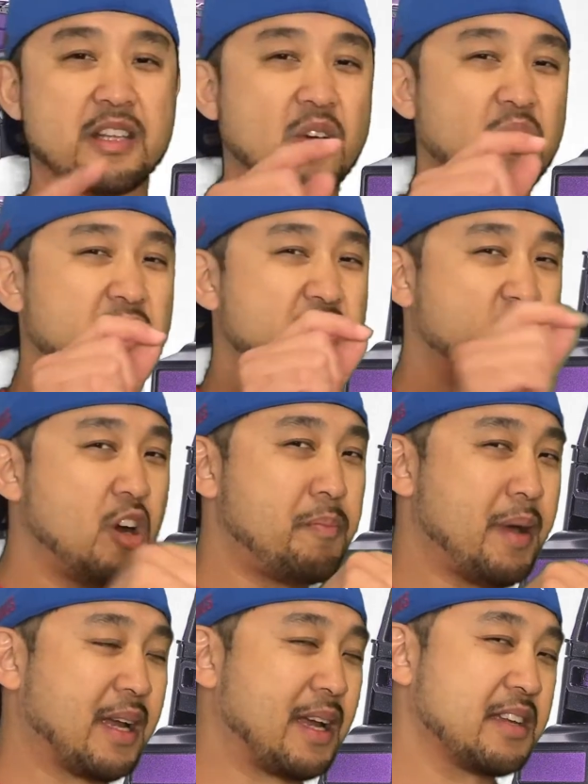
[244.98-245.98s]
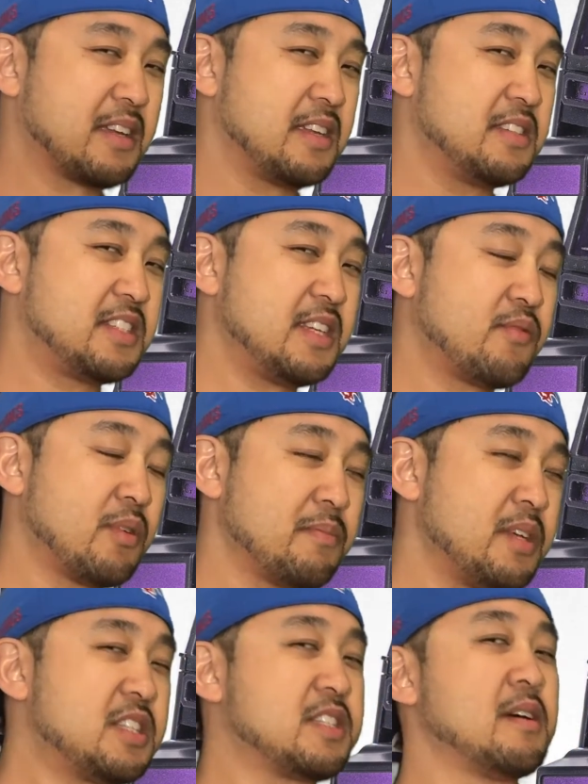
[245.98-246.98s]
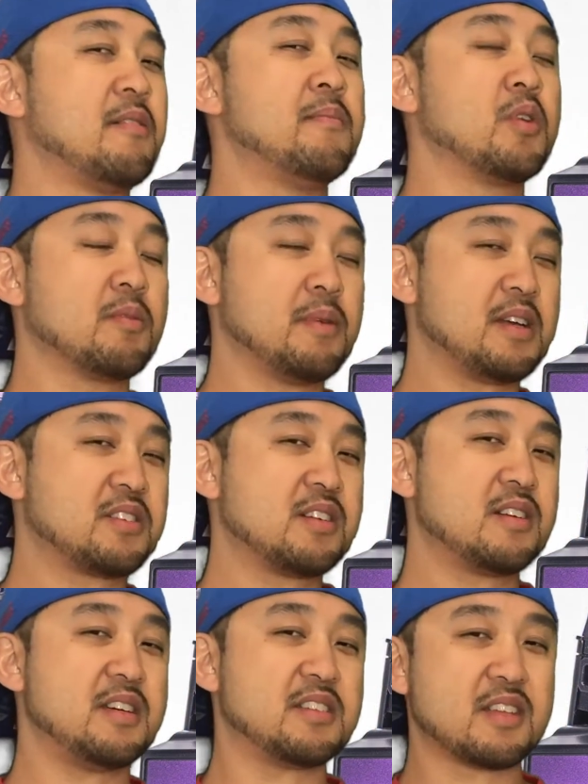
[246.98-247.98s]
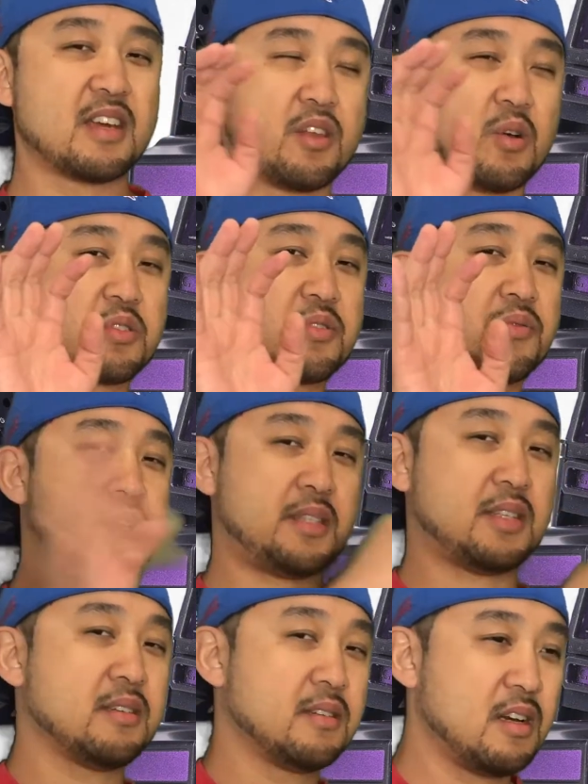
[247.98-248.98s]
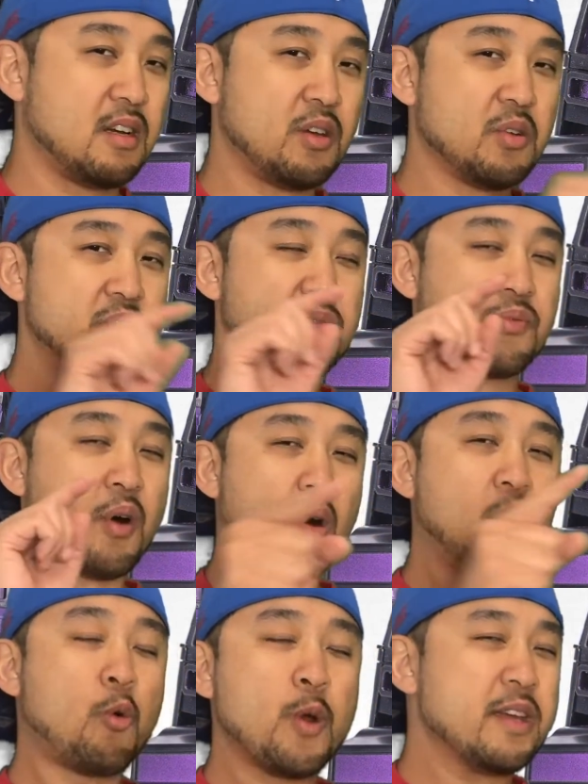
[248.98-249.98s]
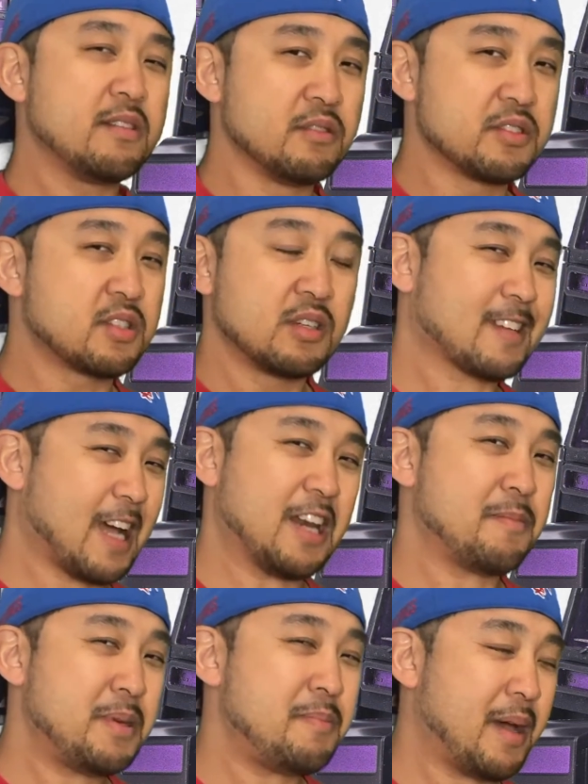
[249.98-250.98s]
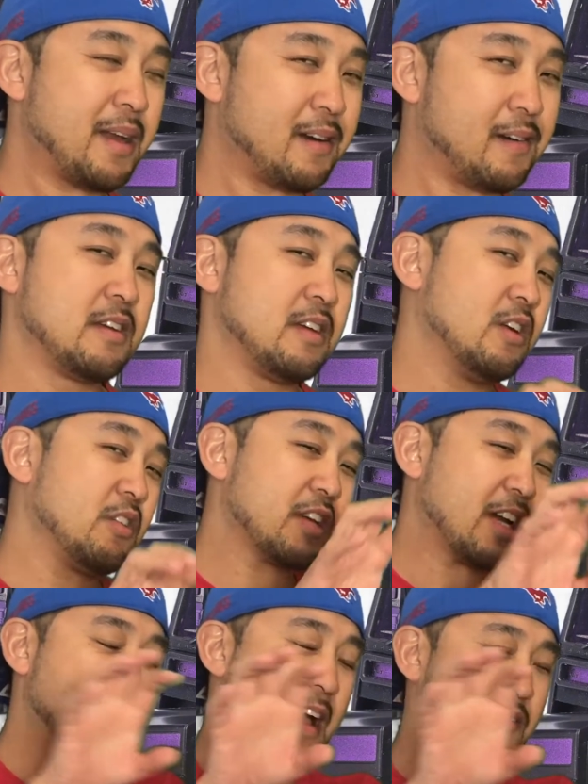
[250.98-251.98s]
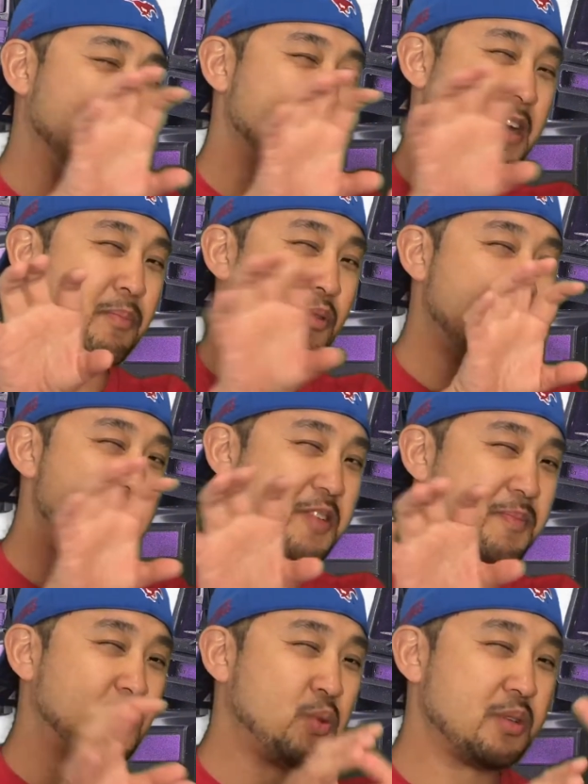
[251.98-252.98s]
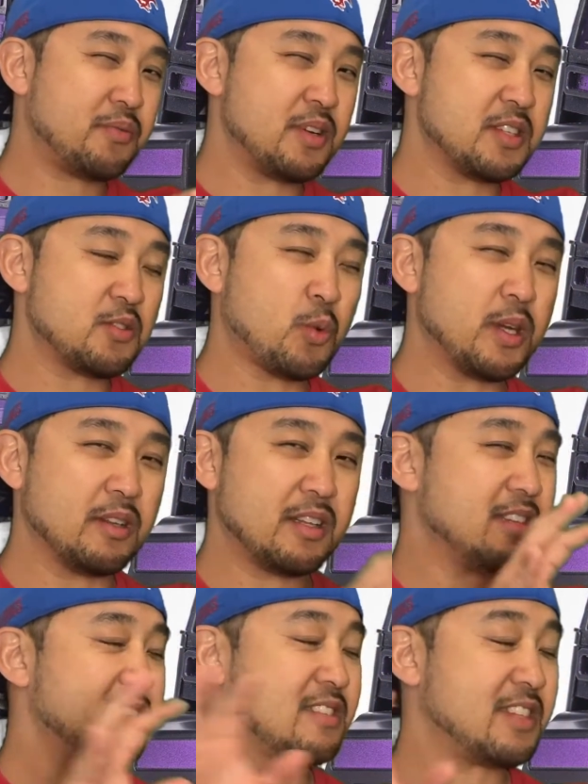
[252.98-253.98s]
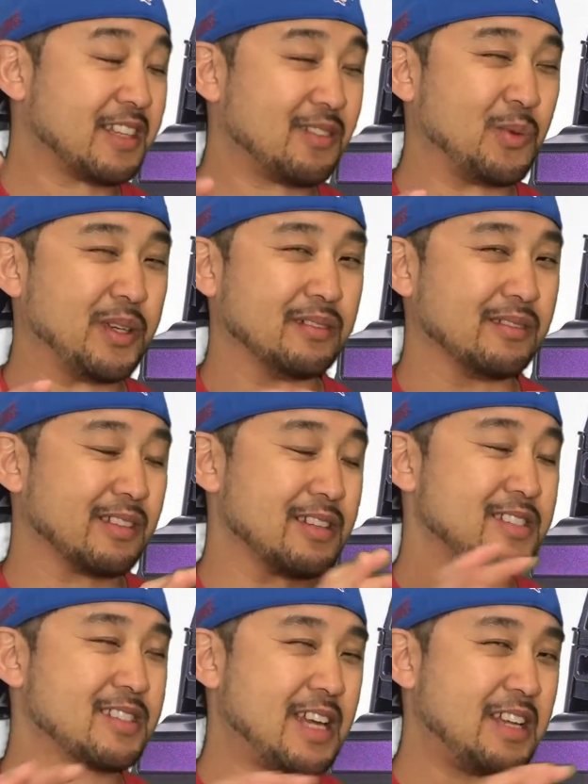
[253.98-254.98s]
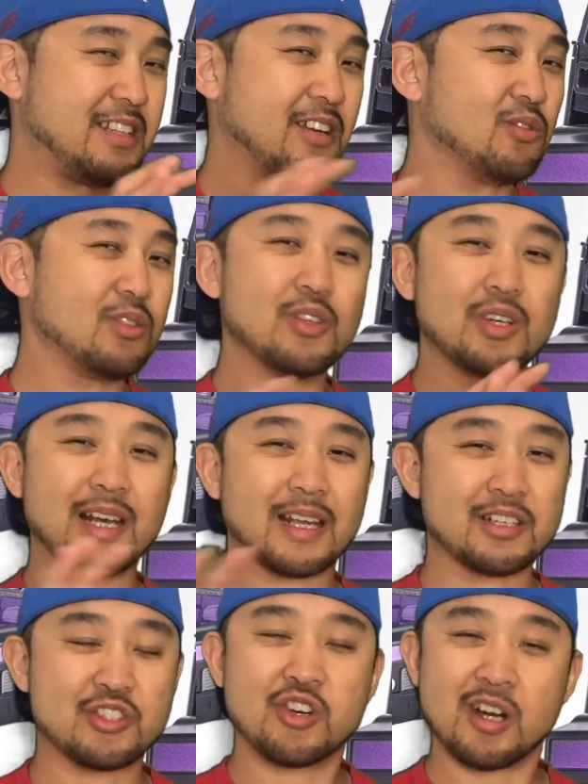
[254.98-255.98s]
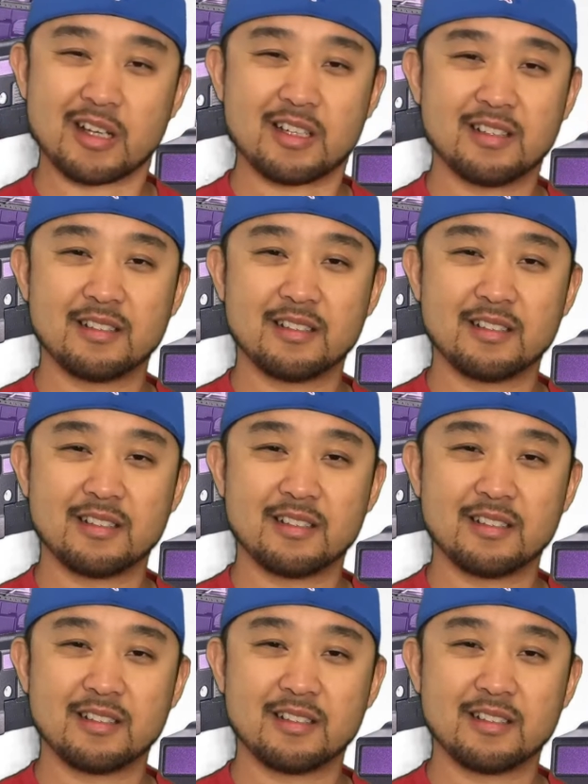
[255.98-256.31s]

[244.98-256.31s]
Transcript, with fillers: The only drawback I can see from this MotorMaster is those feet. Those four wheels gotta be better. You know, you gotta have the separation between the first wheel and the second wheel, because that don't look like a truck.